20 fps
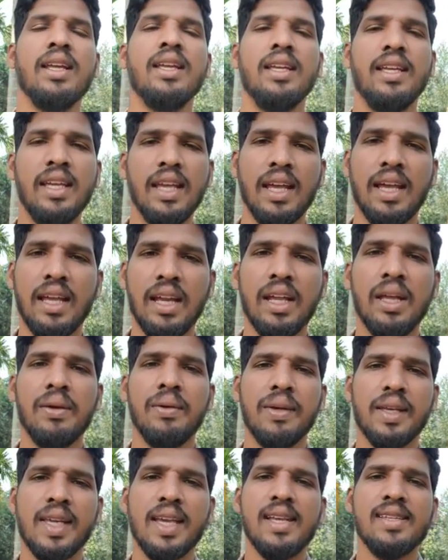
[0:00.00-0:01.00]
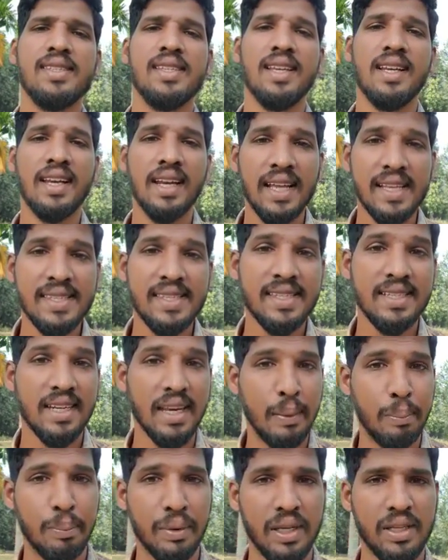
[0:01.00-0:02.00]
here we can see less
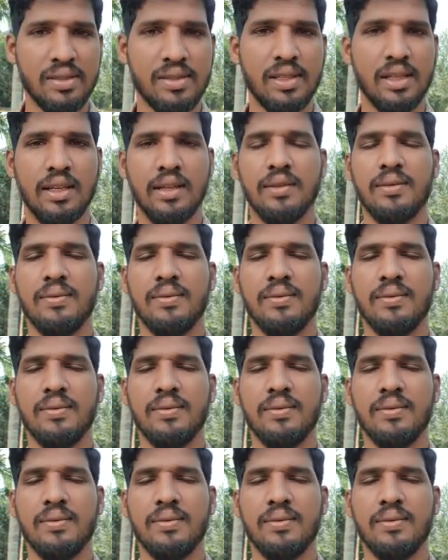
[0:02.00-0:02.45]
temperature.